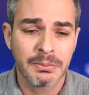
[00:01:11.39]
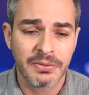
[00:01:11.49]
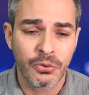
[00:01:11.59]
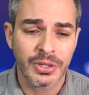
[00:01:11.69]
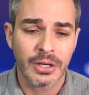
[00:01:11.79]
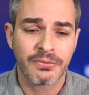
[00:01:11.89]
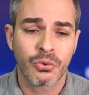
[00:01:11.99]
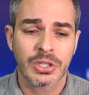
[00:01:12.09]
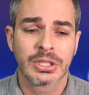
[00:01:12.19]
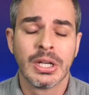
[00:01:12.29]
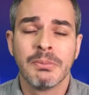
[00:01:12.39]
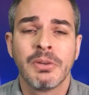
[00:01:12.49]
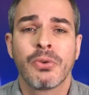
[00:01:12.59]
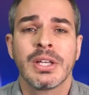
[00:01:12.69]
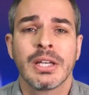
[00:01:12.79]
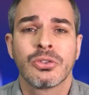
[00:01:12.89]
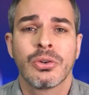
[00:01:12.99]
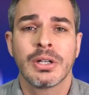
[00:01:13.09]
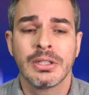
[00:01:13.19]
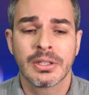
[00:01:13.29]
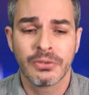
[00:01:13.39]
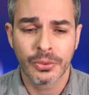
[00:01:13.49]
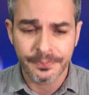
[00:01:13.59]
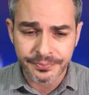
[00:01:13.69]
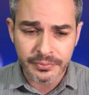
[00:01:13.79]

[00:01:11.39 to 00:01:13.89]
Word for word: Before that, of course, before I get to our interview,